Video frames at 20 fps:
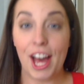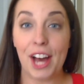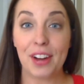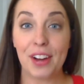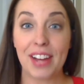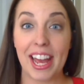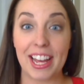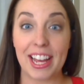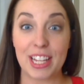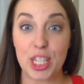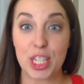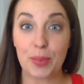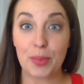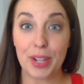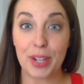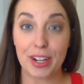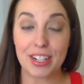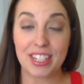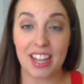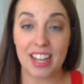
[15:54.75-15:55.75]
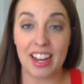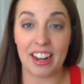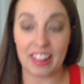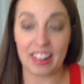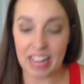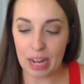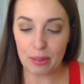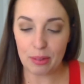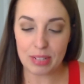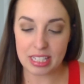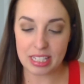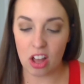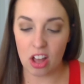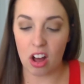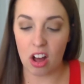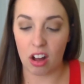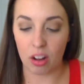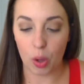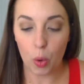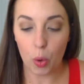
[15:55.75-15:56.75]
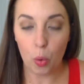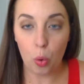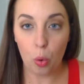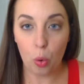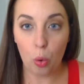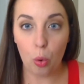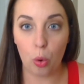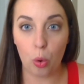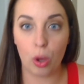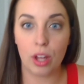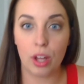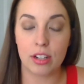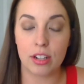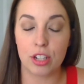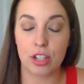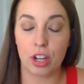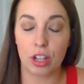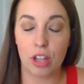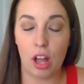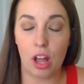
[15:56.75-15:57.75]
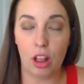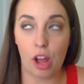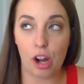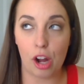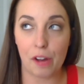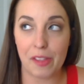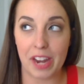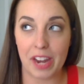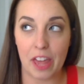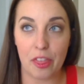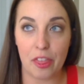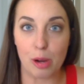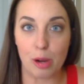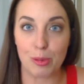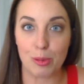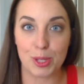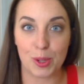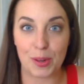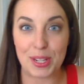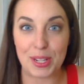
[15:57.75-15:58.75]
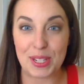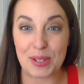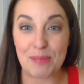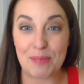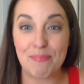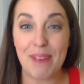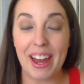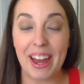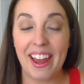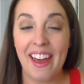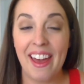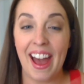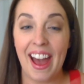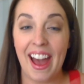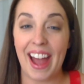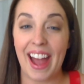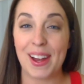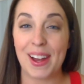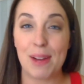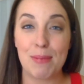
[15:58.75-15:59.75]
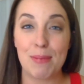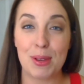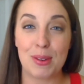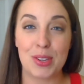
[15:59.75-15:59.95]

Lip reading: okay, so we are done. That was long. Whew! Took a lot longer than I thought it was going to, but I hope you